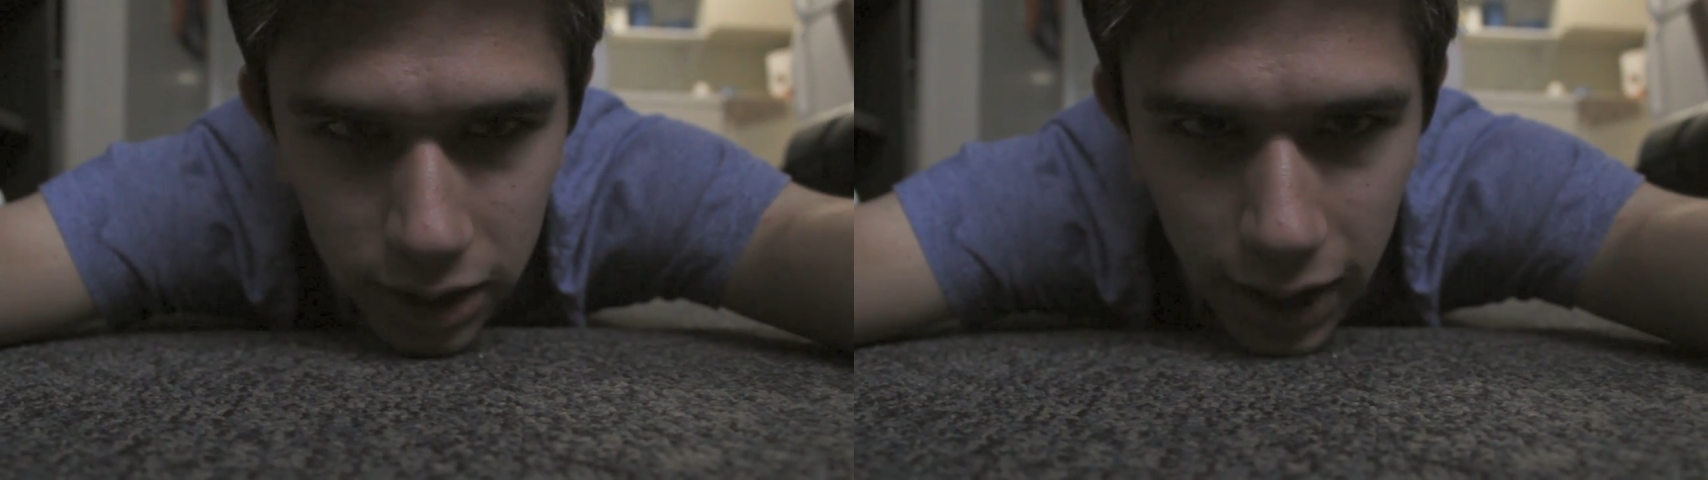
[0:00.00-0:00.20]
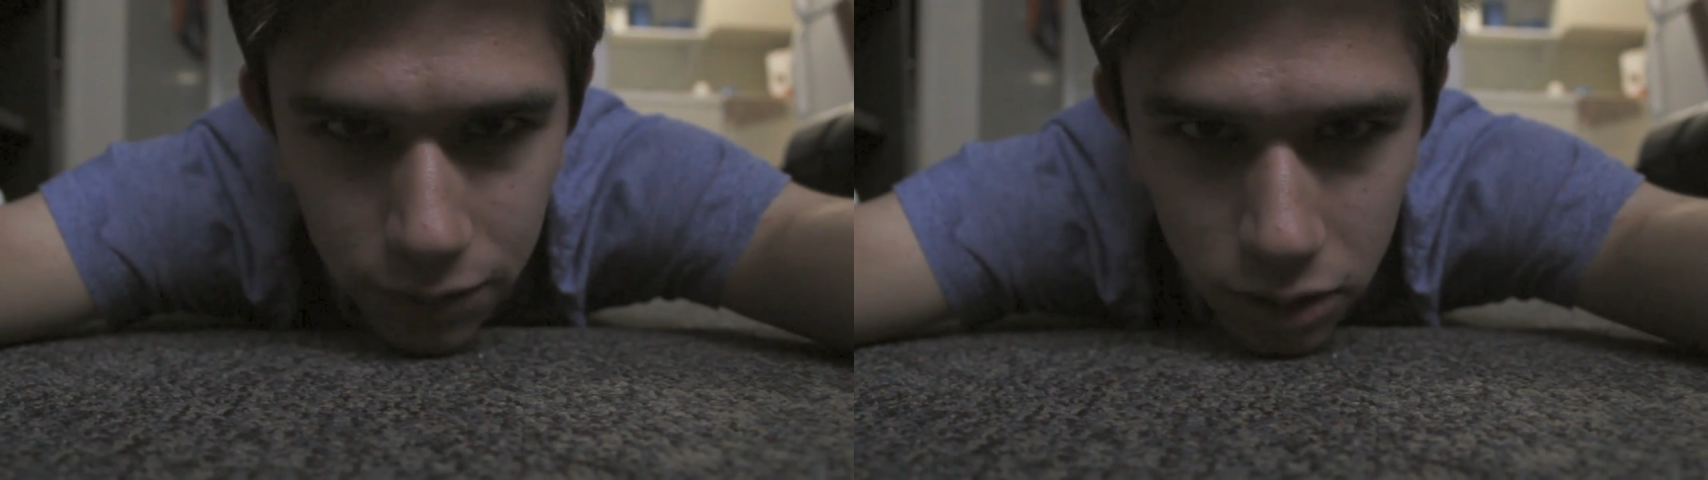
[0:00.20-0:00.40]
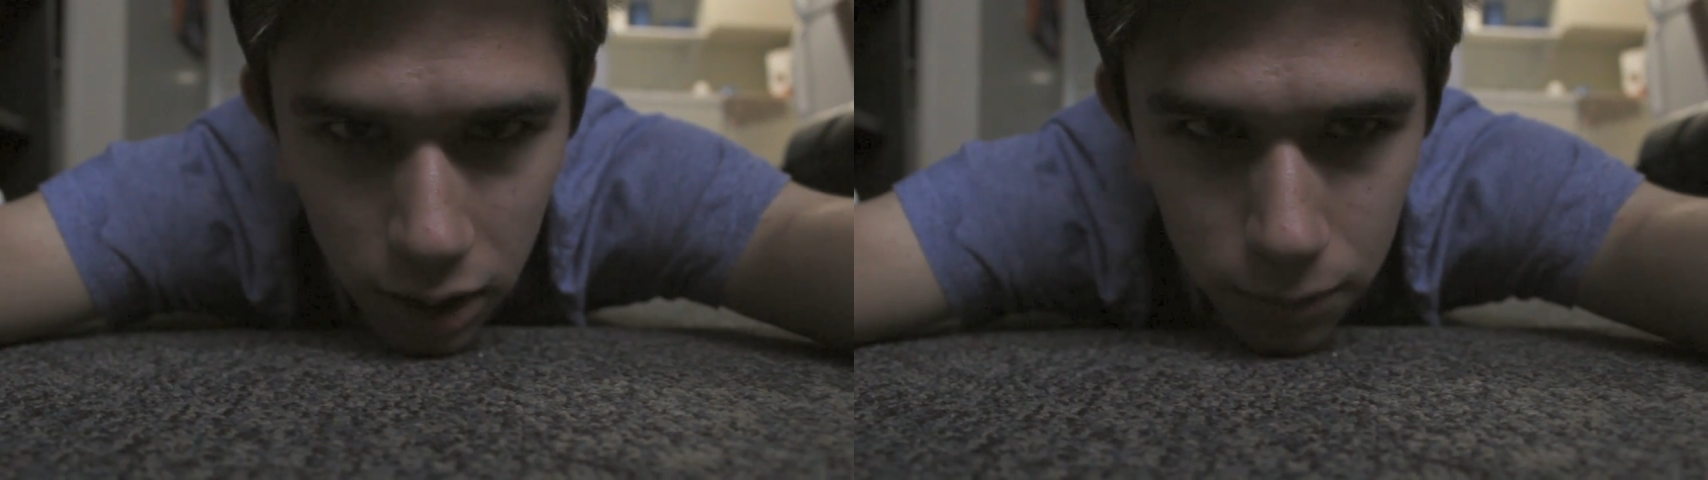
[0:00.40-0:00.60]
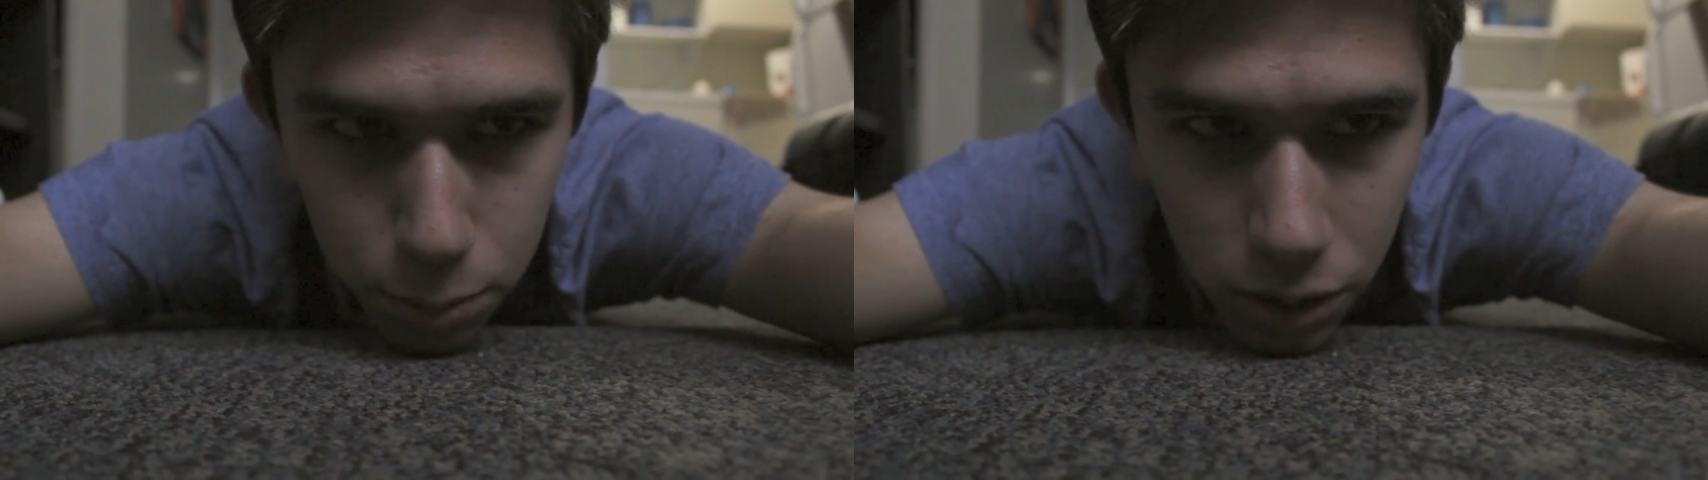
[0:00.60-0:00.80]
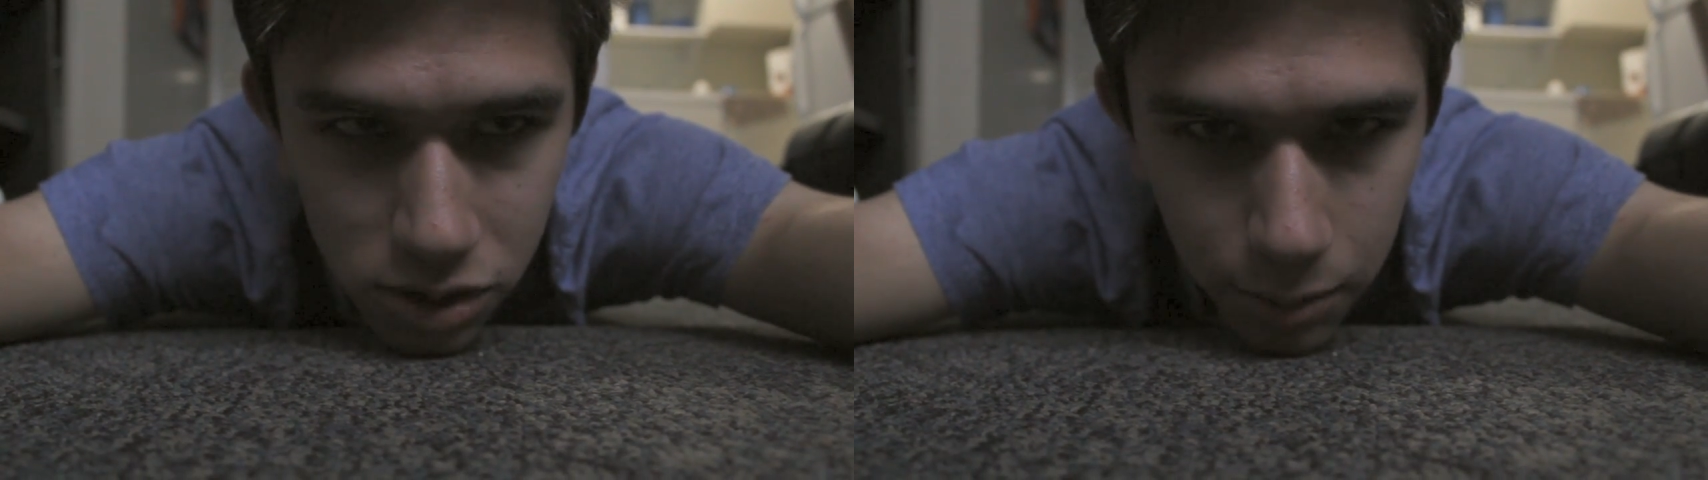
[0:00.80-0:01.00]
after I
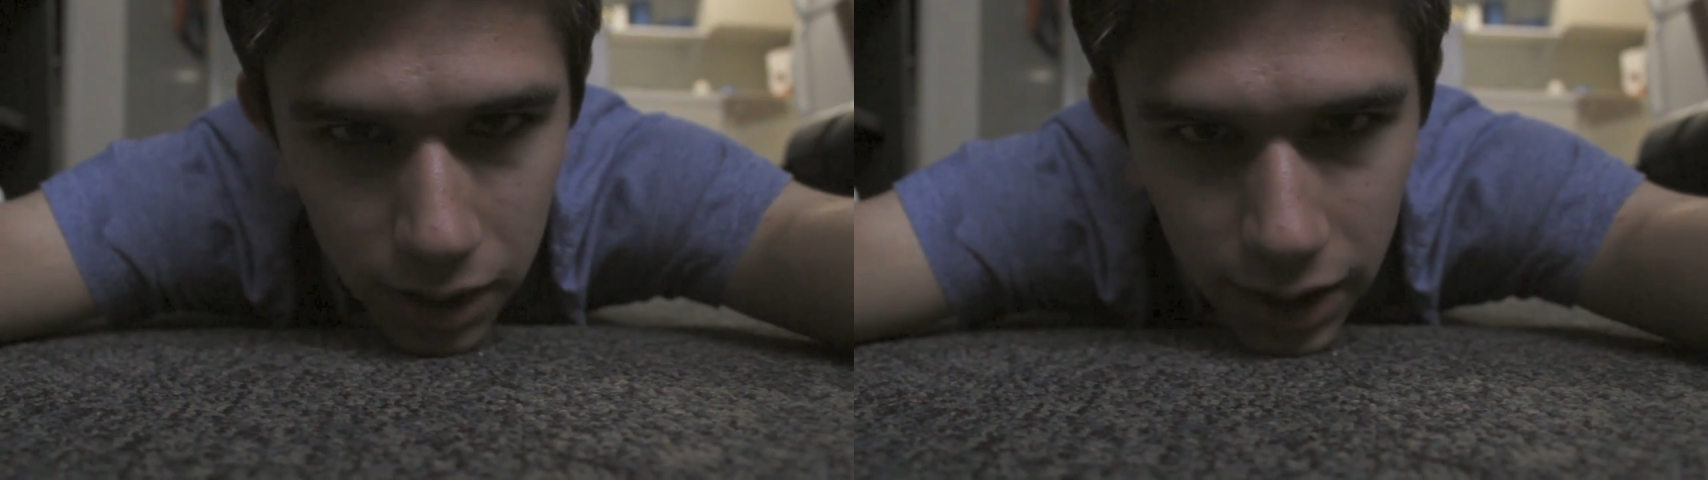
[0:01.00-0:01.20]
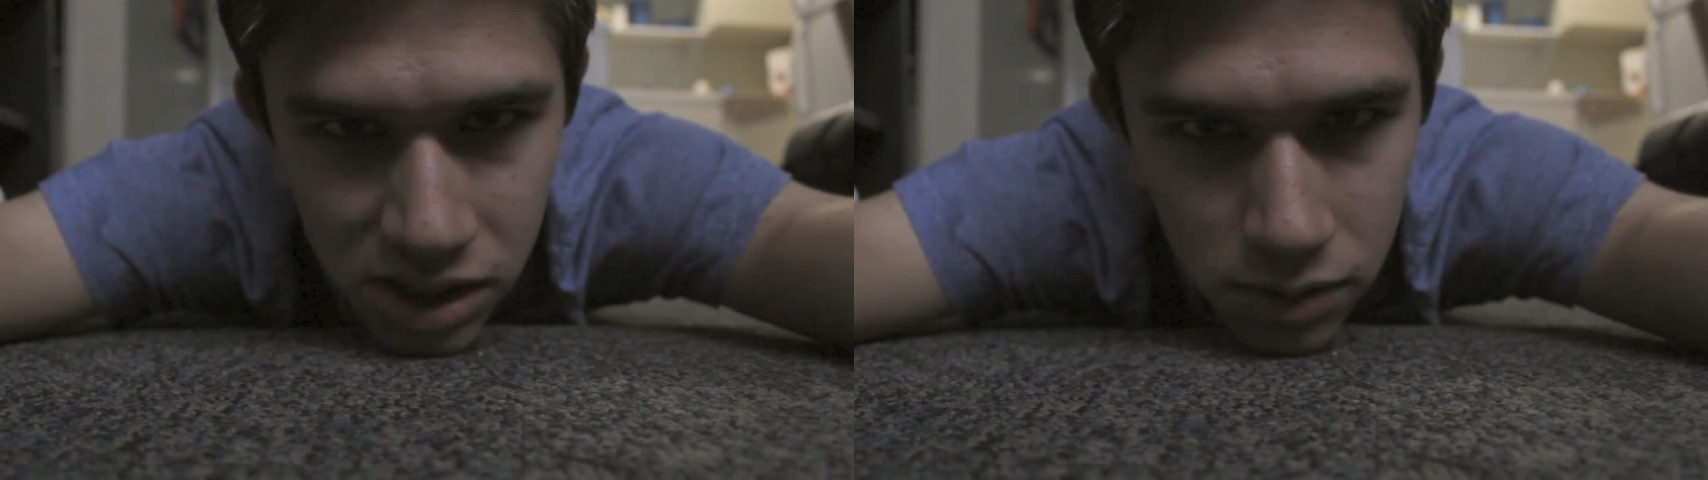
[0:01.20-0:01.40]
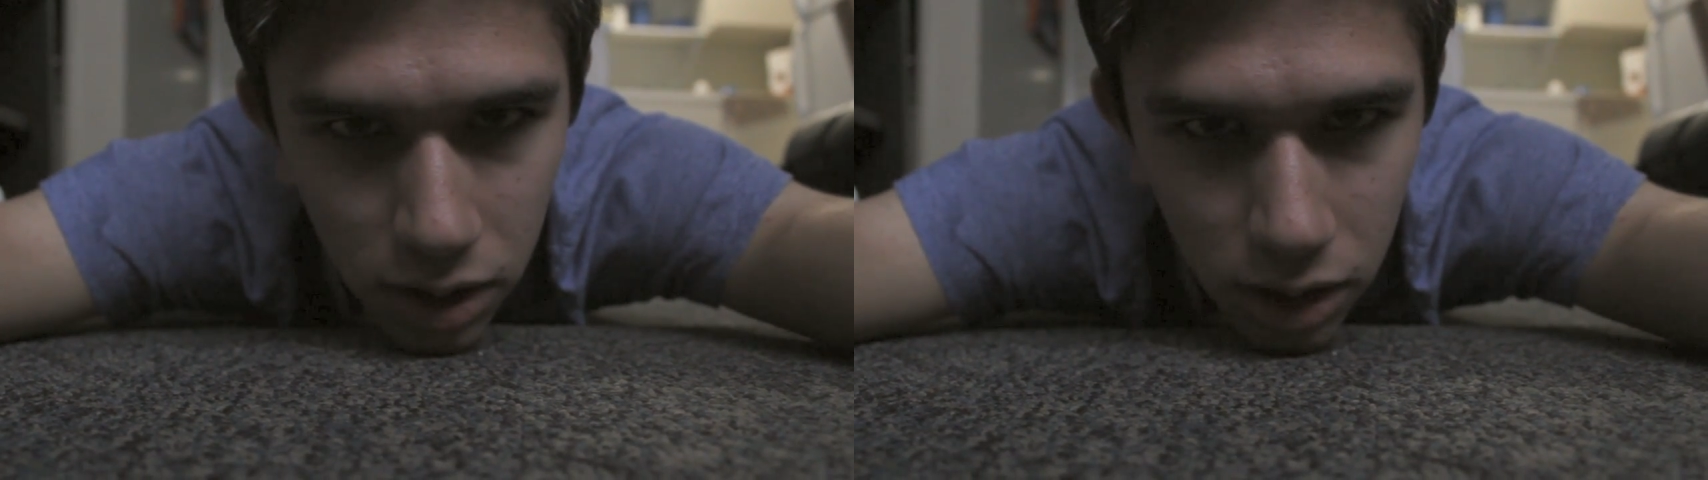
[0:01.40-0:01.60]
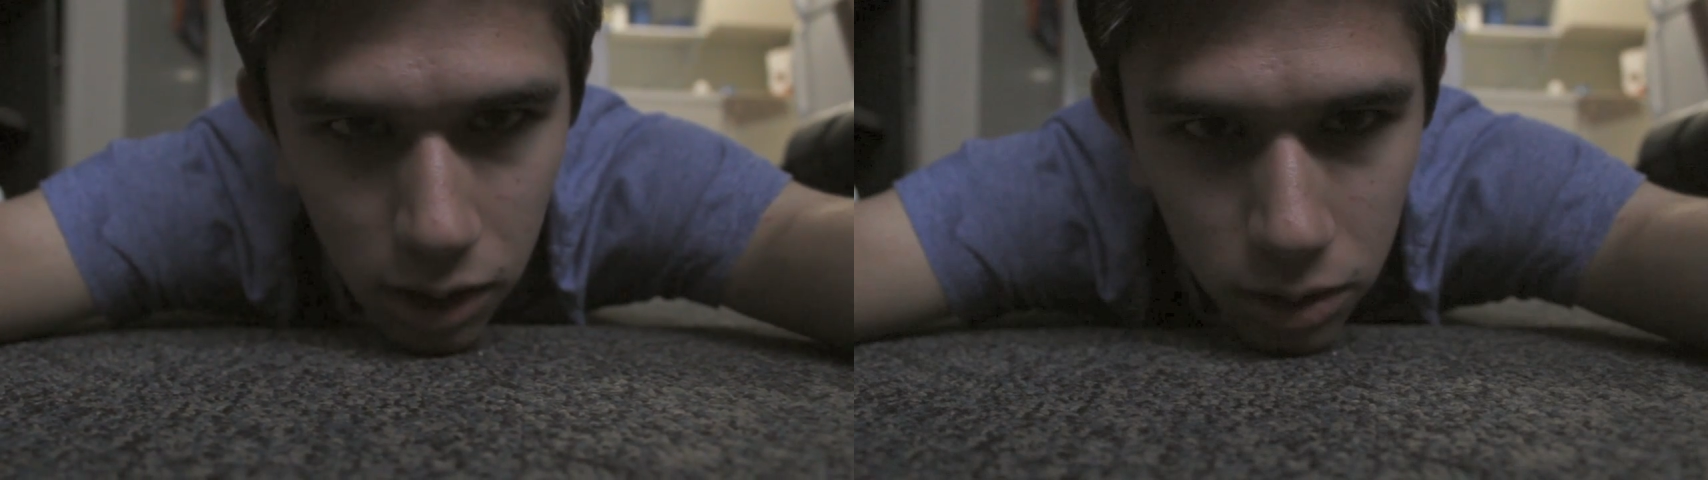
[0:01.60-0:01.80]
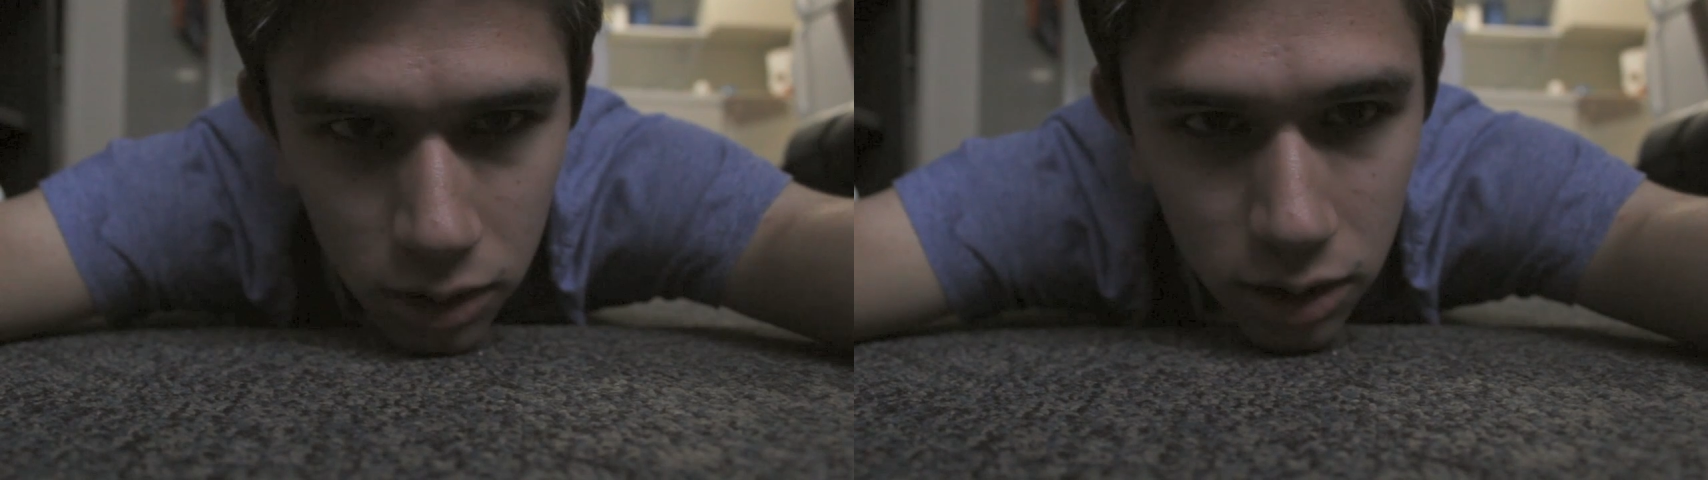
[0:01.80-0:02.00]
posted my last
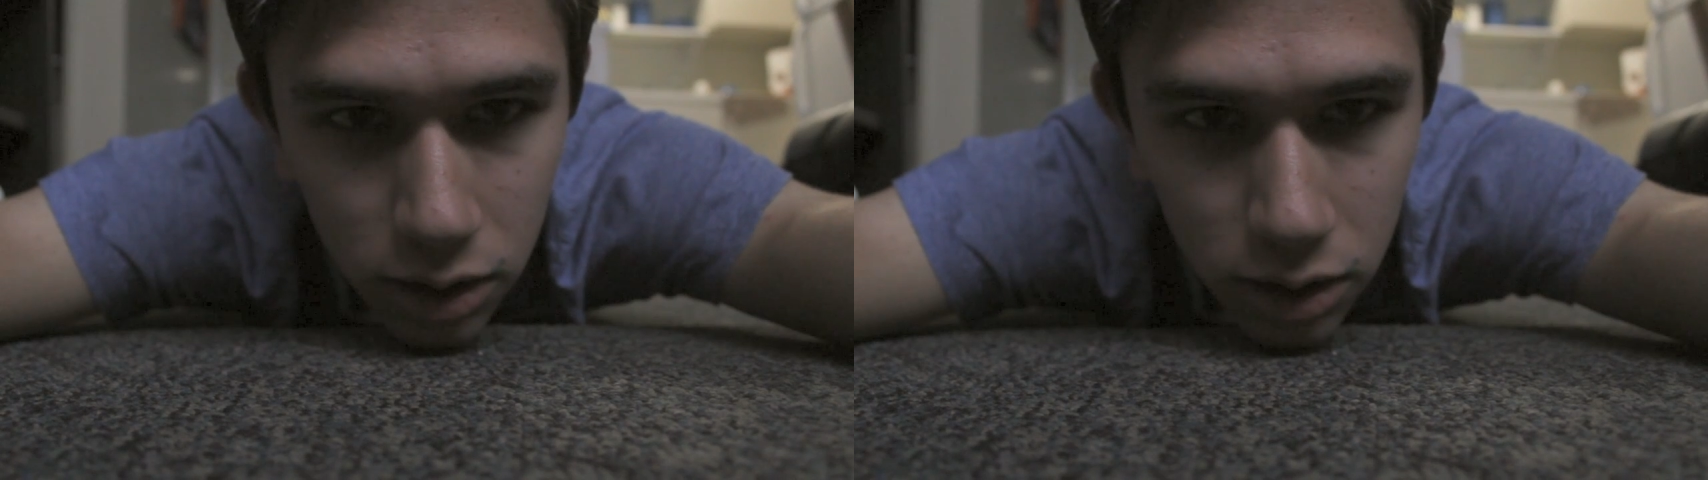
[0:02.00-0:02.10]
video,